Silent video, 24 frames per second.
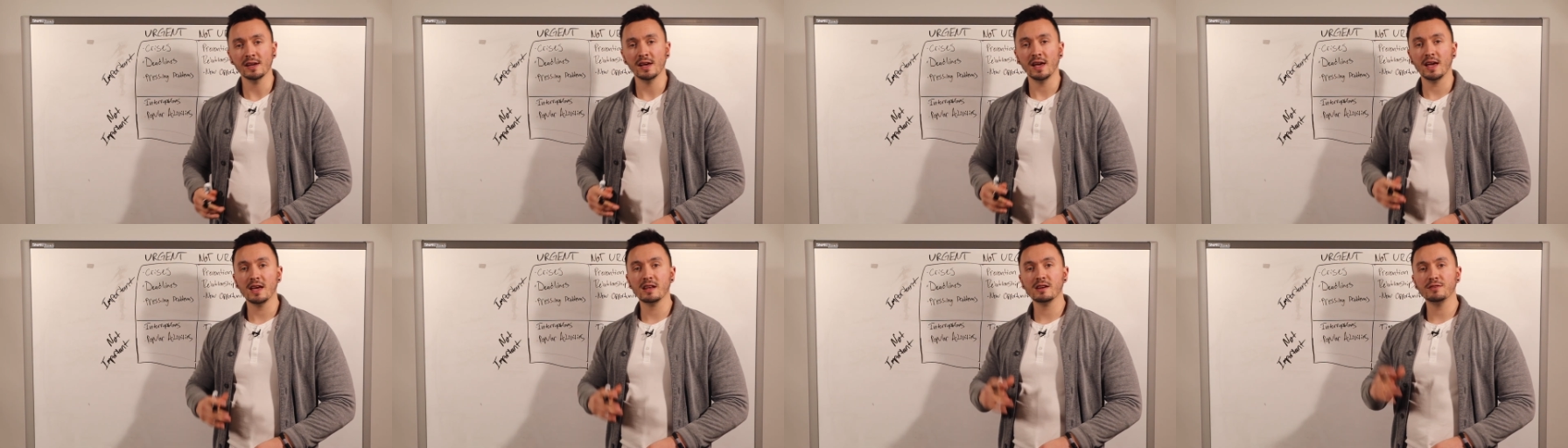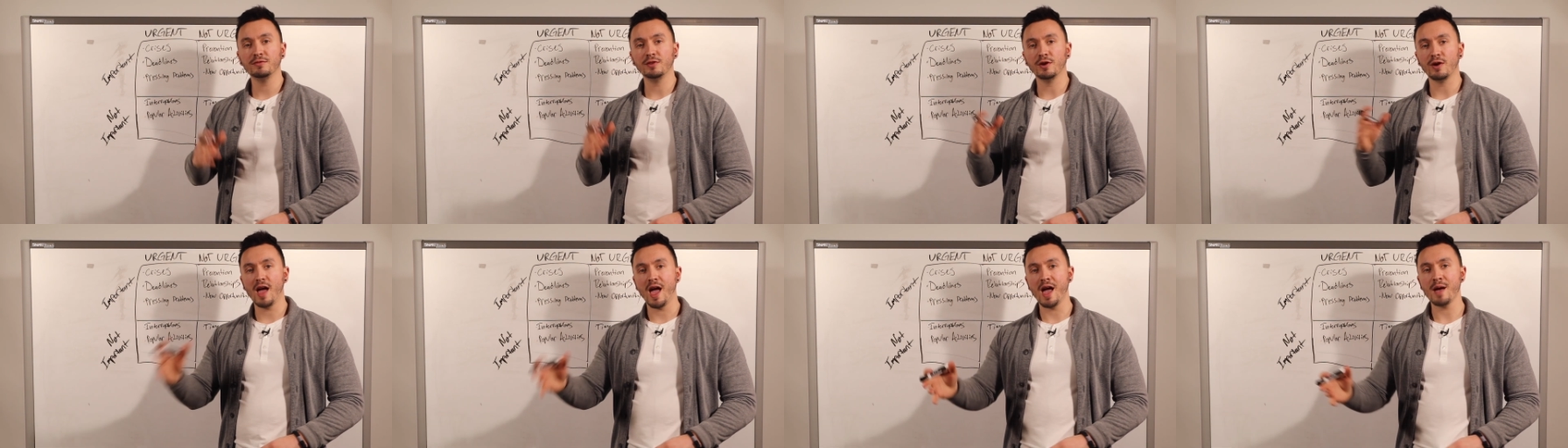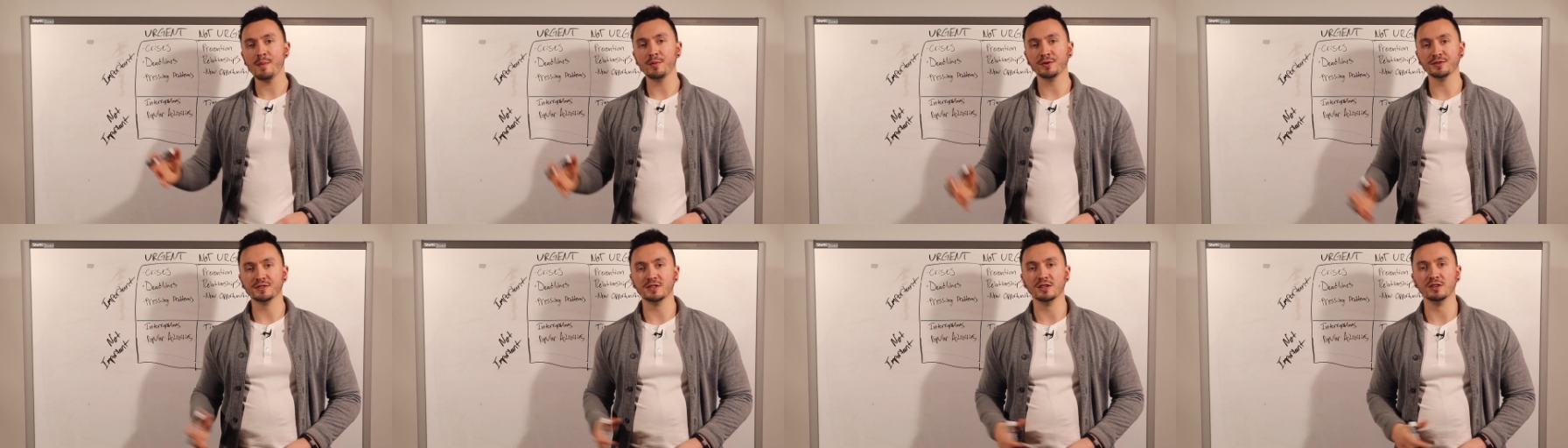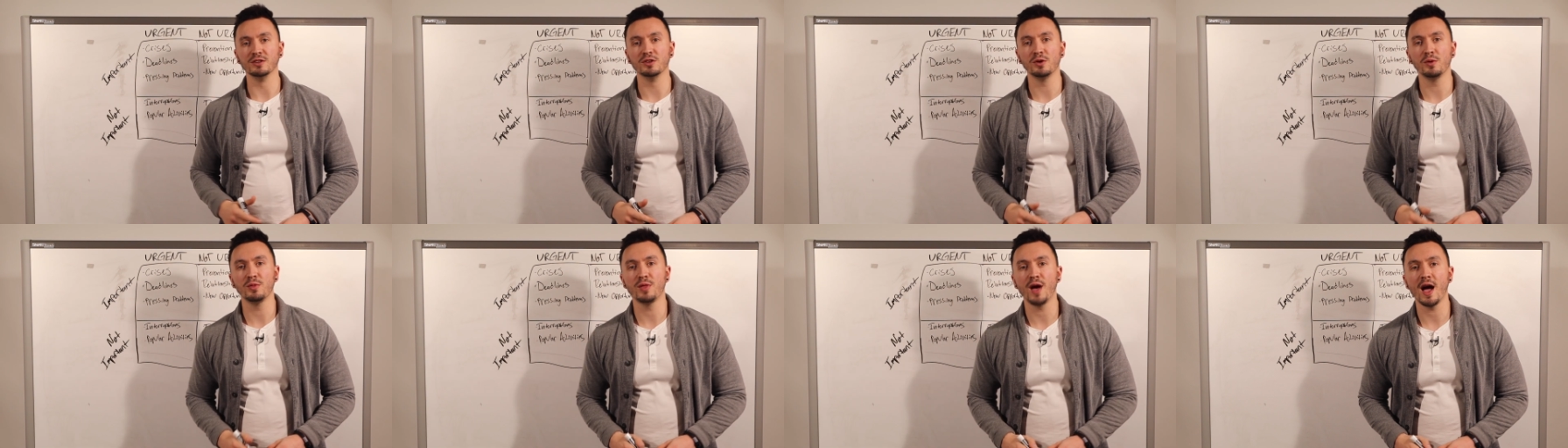And if you're able to
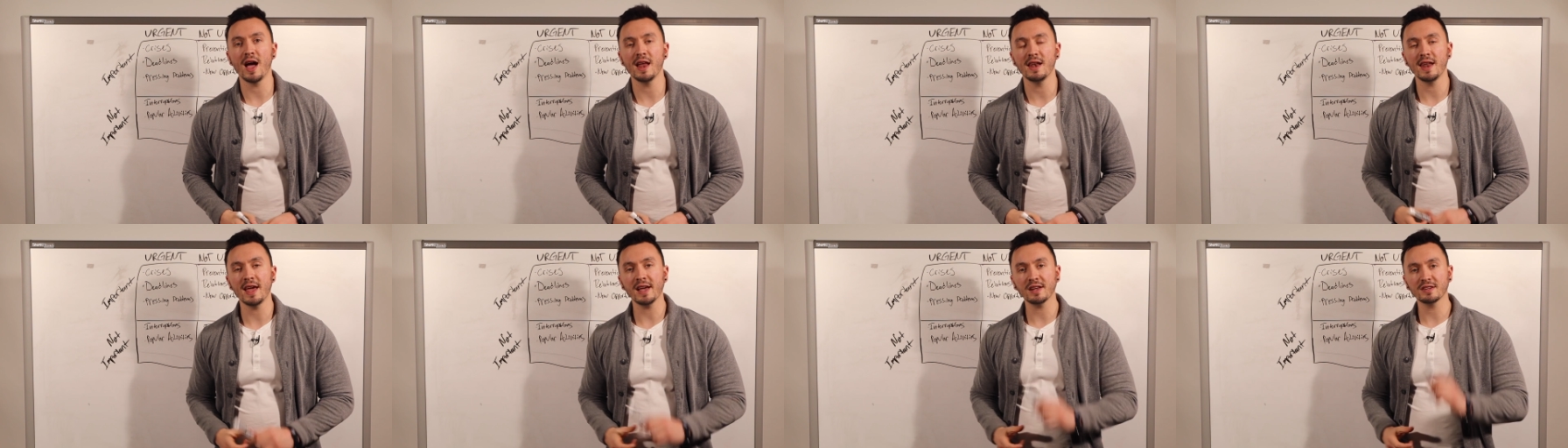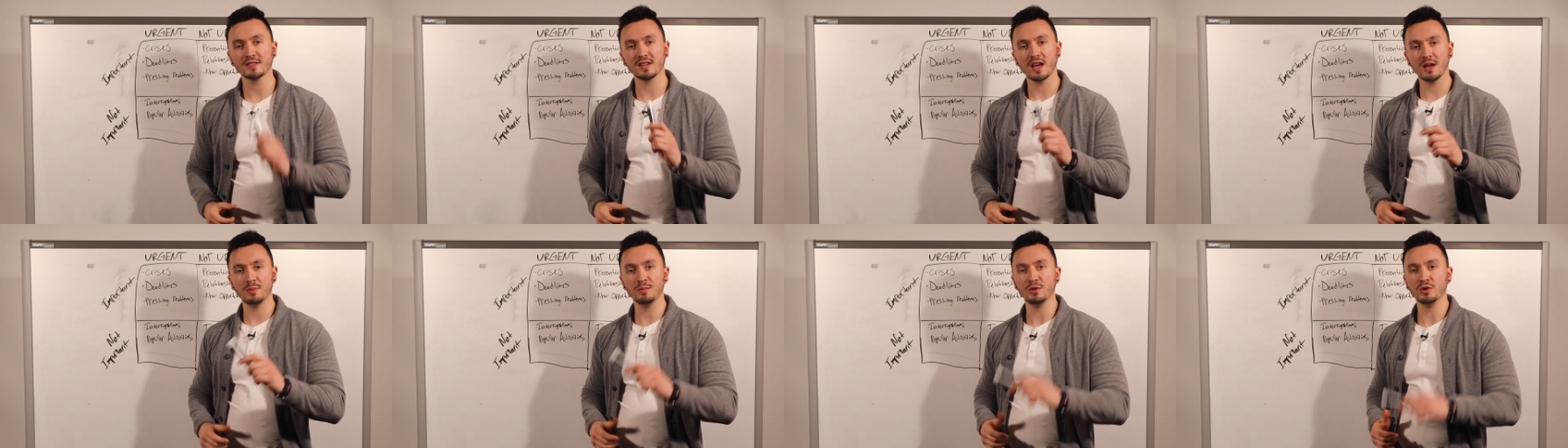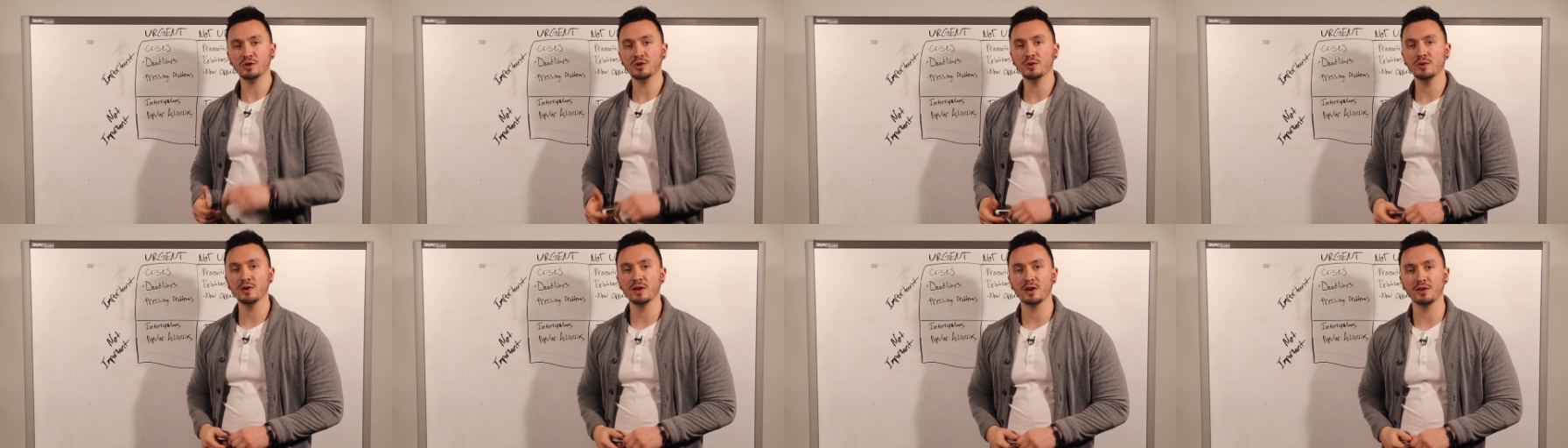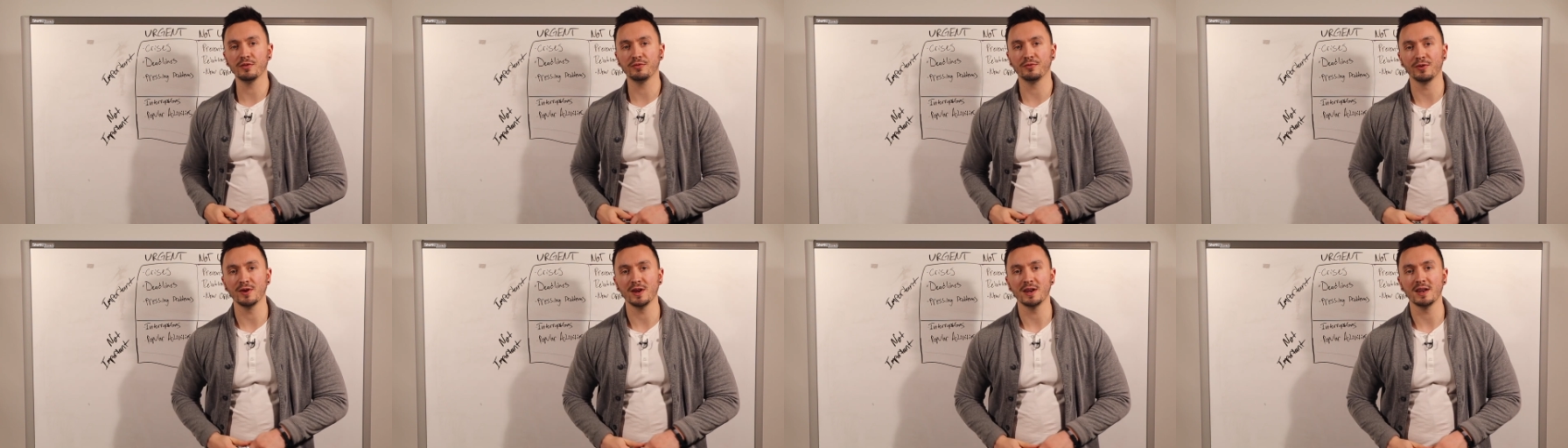do that, next time you do get a
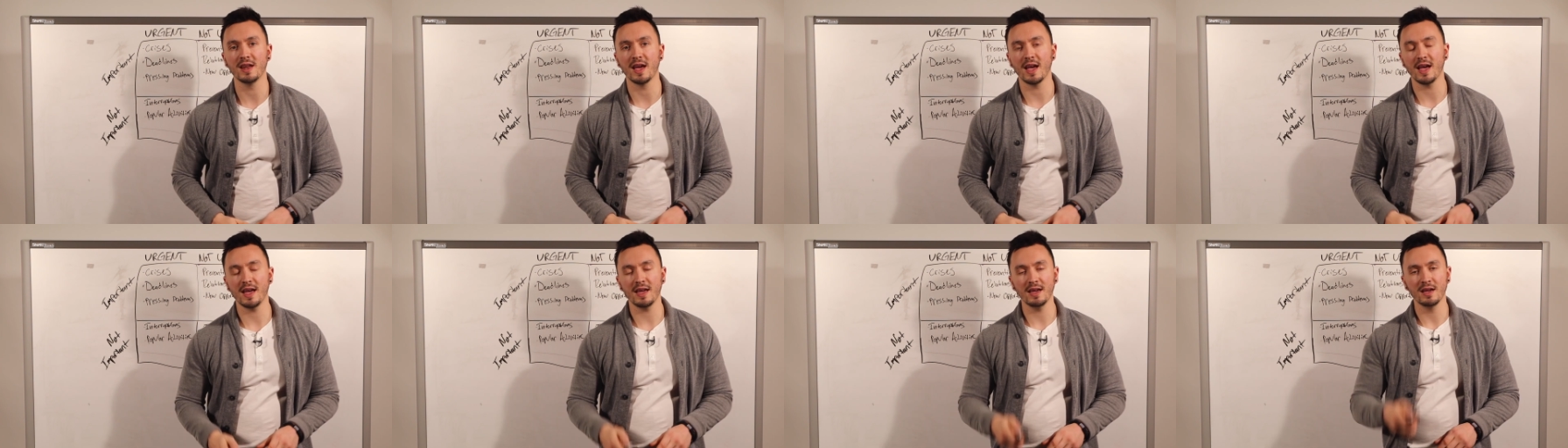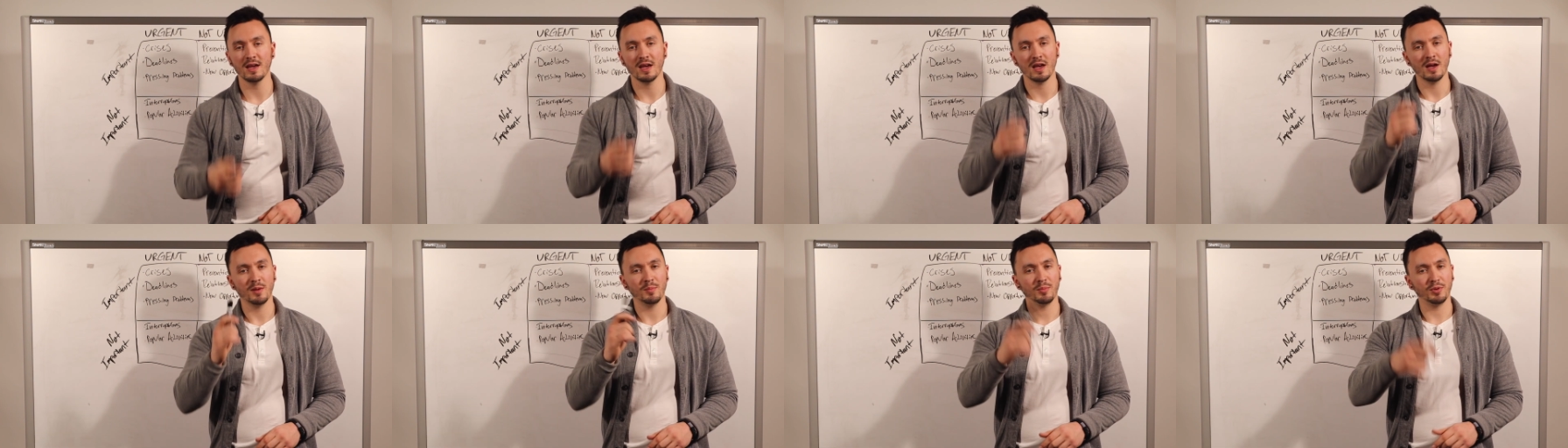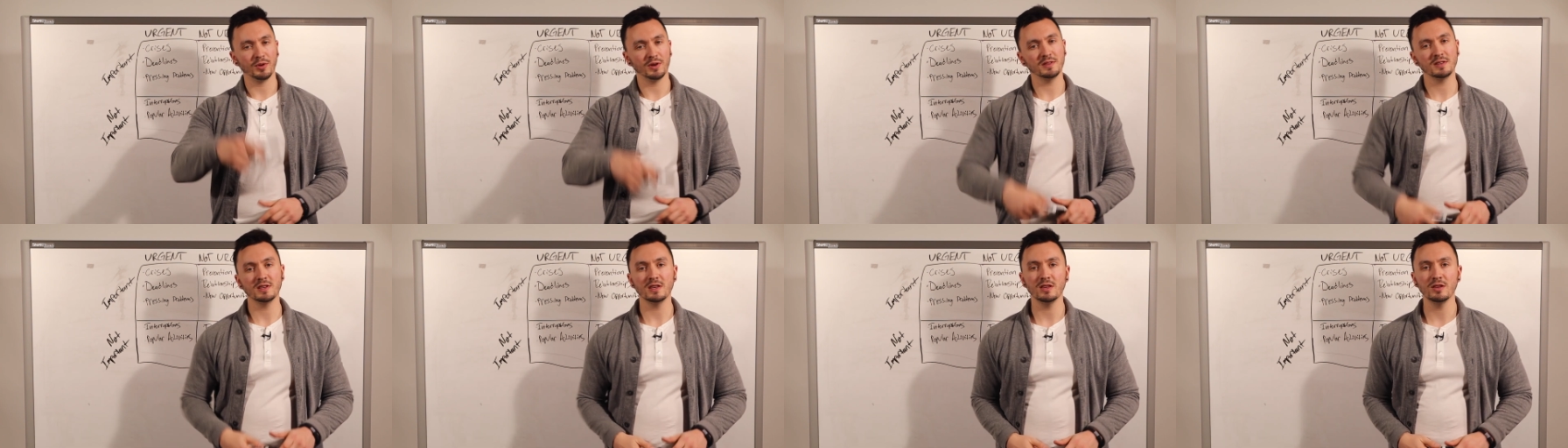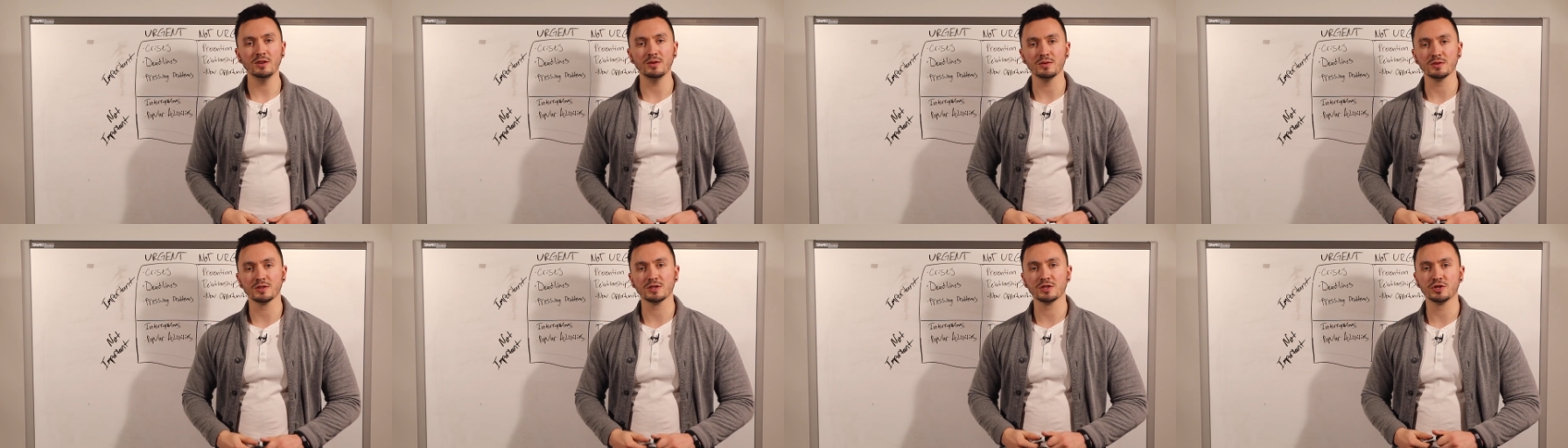free day, put it to
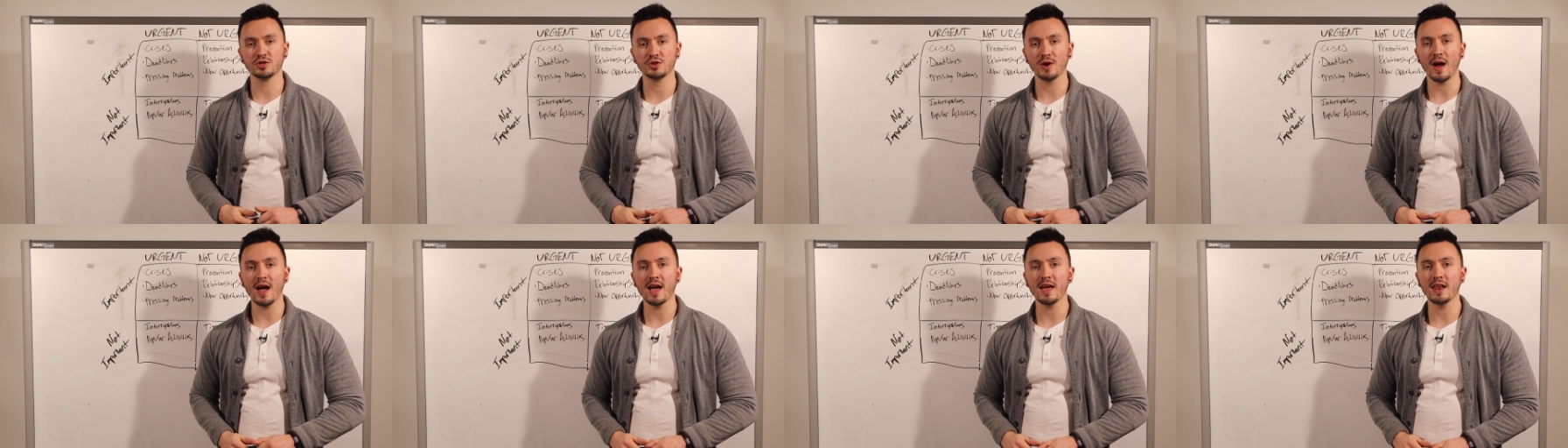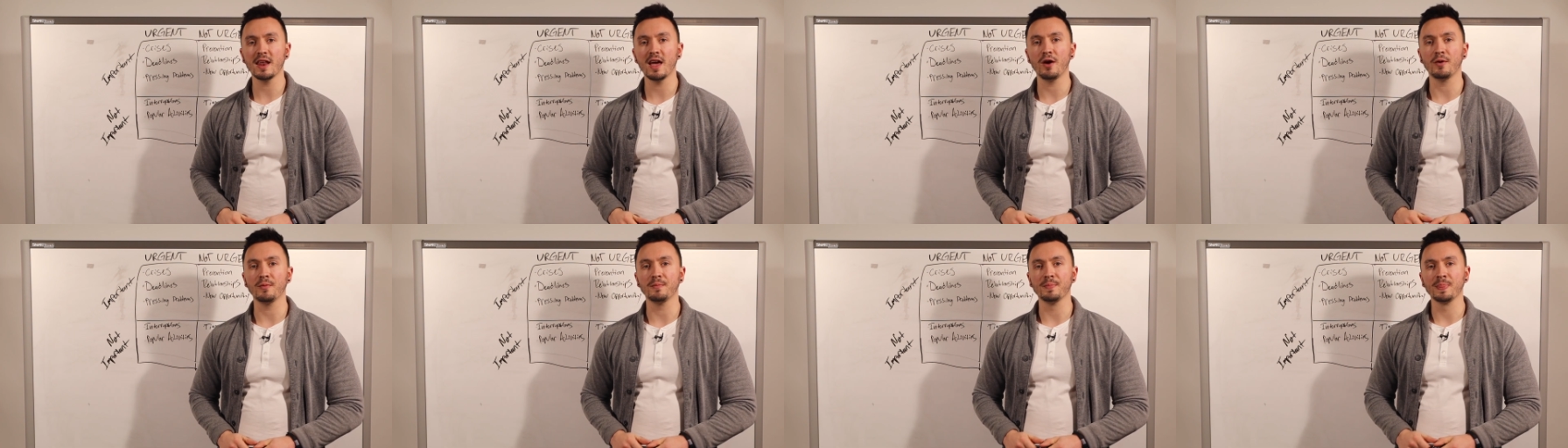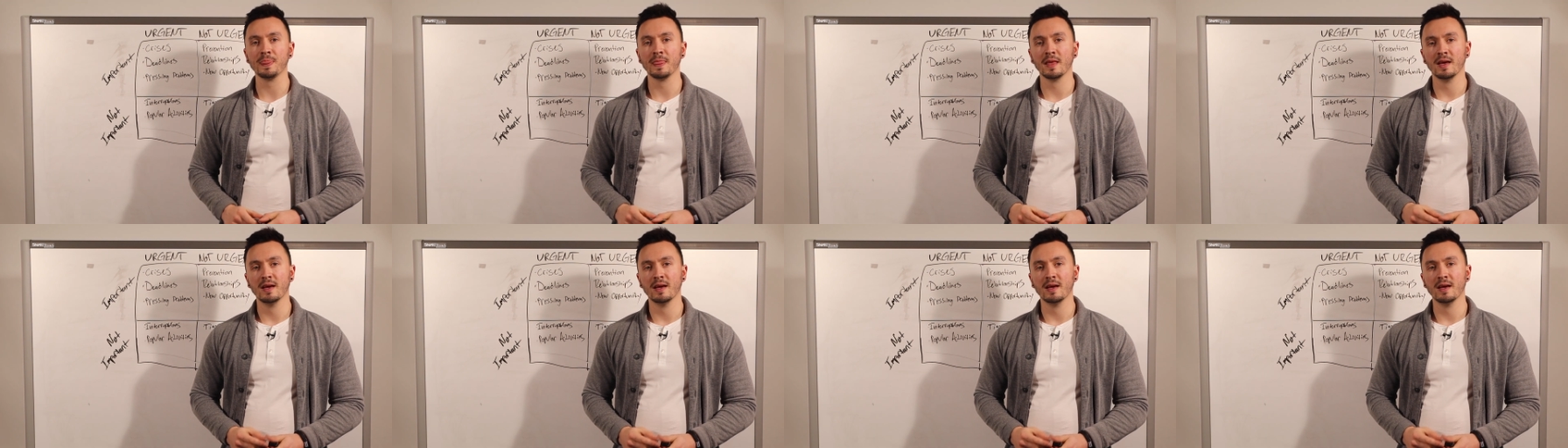use, try it out.